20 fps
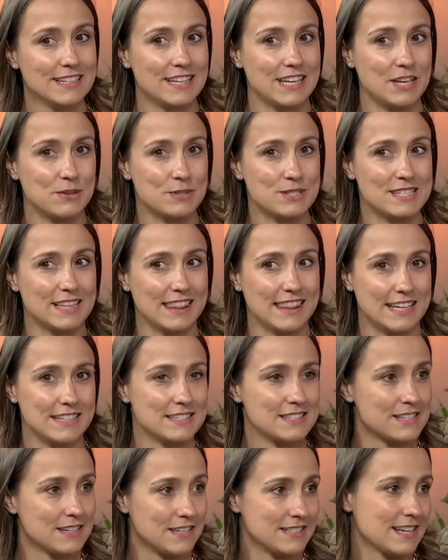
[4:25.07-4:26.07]
it was
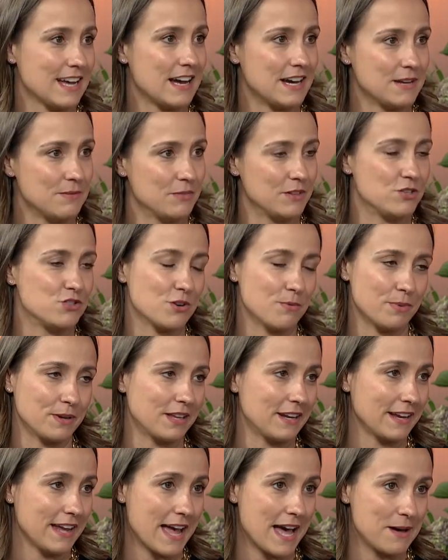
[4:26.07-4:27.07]
less time than jumping
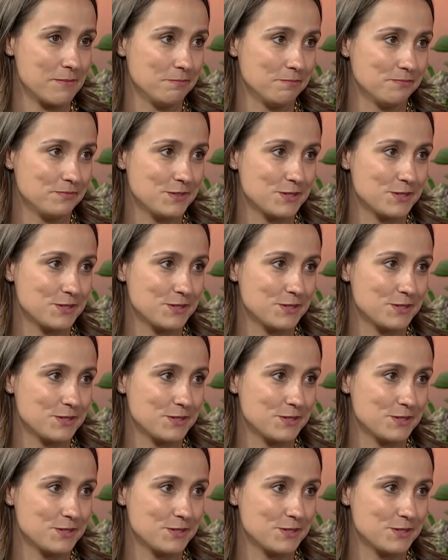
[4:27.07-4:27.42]
in a cab.